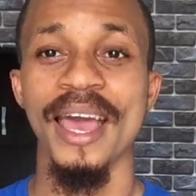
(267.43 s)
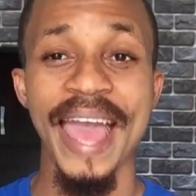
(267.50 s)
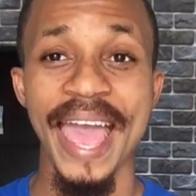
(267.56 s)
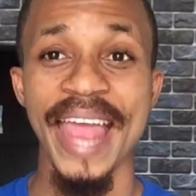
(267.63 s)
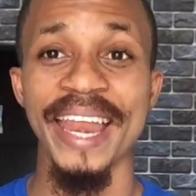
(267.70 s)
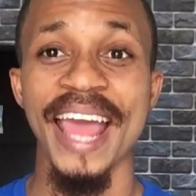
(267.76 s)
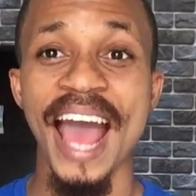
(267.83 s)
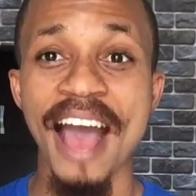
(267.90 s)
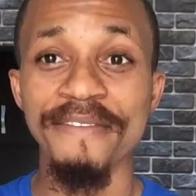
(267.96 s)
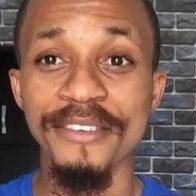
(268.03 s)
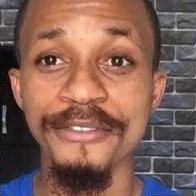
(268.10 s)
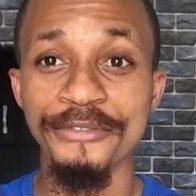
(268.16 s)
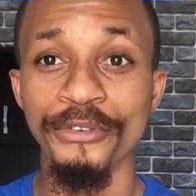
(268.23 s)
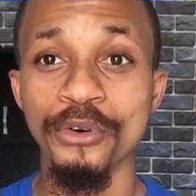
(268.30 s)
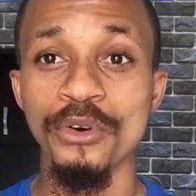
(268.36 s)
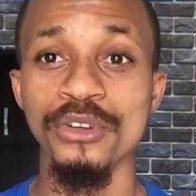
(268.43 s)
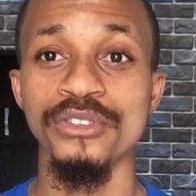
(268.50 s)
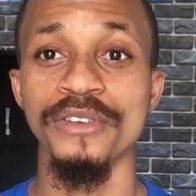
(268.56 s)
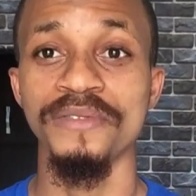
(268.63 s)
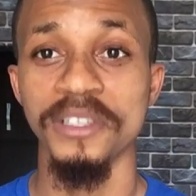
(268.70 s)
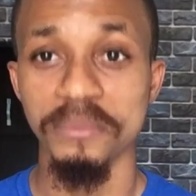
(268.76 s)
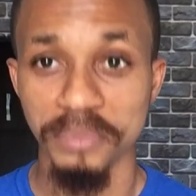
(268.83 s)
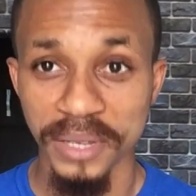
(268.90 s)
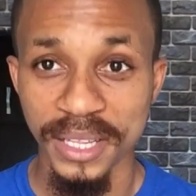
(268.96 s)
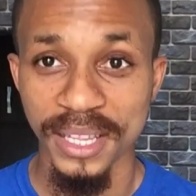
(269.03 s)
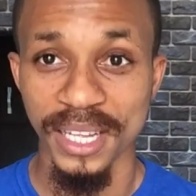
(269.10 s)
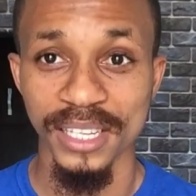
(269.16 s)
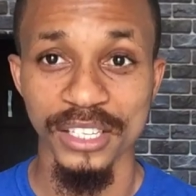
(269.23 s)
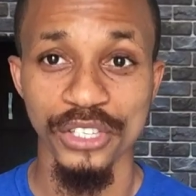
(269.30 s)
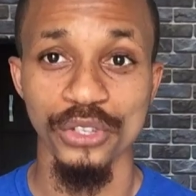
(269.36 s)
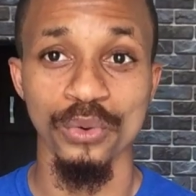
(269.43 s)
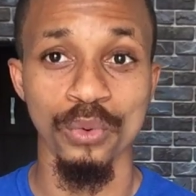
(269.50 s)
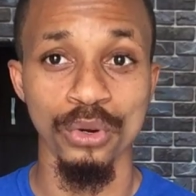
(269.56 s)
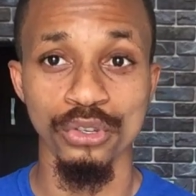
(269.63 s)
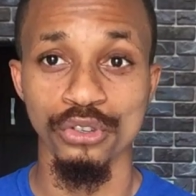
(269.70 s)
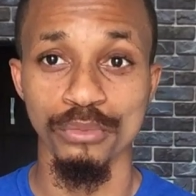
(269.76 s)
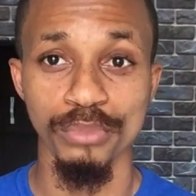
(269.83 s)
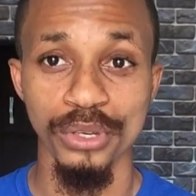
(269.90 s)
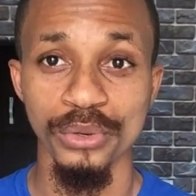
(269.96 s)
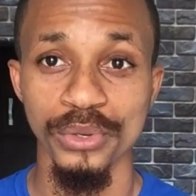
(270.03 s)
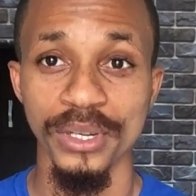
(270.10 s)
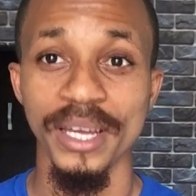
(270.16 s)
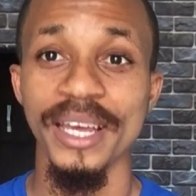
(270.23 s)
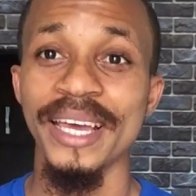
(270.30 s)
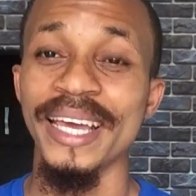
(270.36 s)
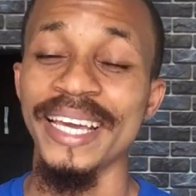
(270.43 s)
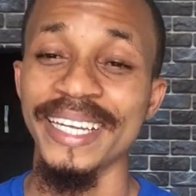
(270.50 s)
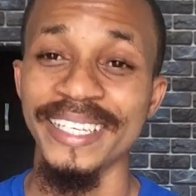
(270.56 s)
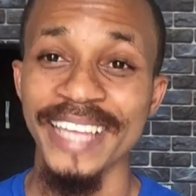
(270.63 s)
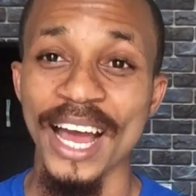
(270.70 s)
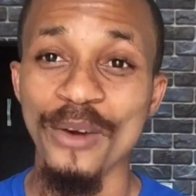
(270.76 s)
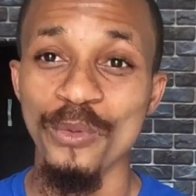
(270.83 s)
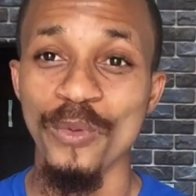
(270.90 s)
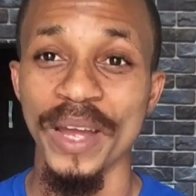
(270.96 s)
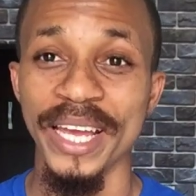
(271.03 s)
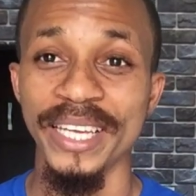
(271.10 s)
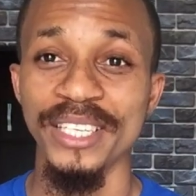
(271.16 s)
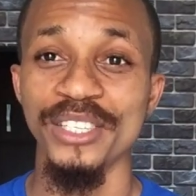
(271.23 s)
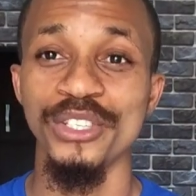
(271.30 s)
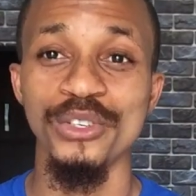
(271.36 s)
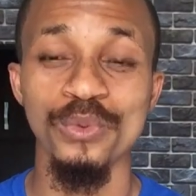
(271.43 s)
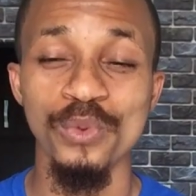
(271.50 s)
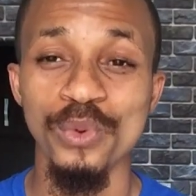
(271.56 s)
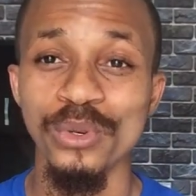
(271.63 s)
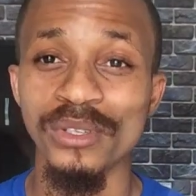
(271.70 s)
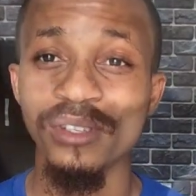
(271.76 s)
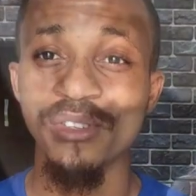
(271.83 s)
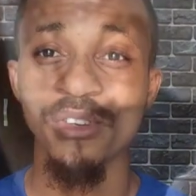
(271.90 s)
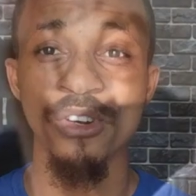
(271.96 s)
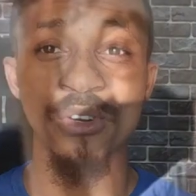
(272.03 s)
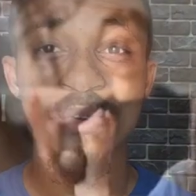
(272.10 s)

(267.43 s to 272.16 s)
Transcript: and having focus of the big things you want to build. In that way, you won't